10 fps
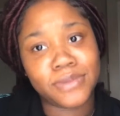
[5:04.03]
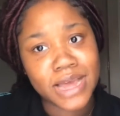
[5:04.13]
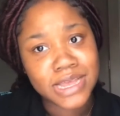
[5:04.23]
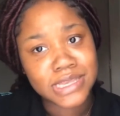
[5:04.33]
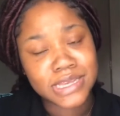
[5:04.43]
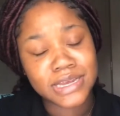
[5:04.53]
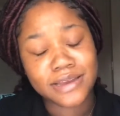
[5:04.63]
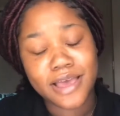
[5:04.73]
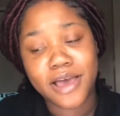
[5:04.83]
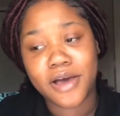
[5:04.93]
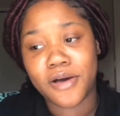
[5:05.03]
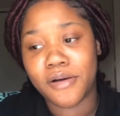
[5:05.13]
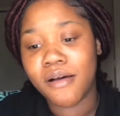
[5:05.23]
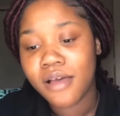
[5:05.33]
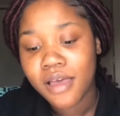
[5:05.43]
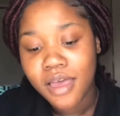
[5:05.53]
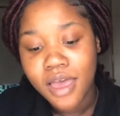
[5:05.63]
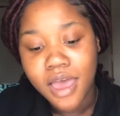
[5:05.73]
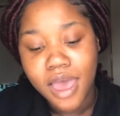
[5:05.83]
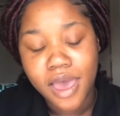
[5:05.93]
when I seen how
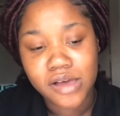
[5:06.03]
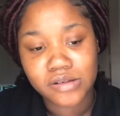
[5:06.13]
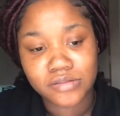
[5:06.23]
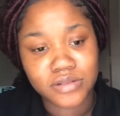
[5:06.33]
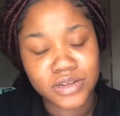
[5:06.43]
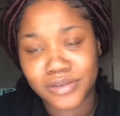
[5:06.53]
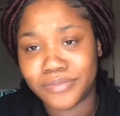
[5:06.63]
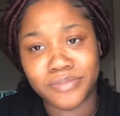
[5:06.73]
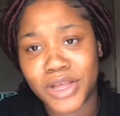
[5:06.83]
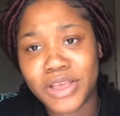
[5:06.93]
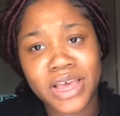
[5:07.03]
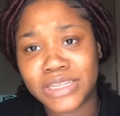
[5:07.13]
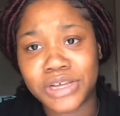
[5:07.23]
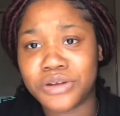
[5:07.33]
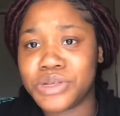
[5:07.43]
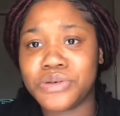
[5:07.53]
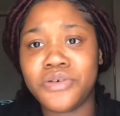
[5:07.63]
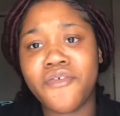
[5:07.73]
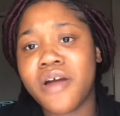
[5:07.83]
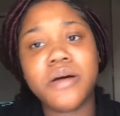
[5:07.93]
how um, long you have to go to
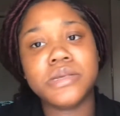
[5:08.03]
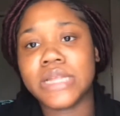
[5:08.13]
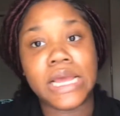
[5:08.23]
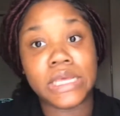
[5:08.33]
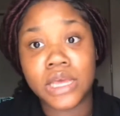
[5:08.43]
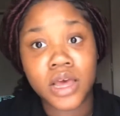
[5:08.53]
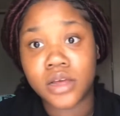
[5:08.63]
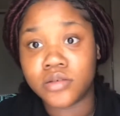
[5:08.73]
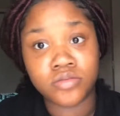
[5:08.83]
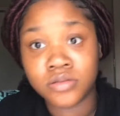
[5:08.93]
school for. I was like, yeah,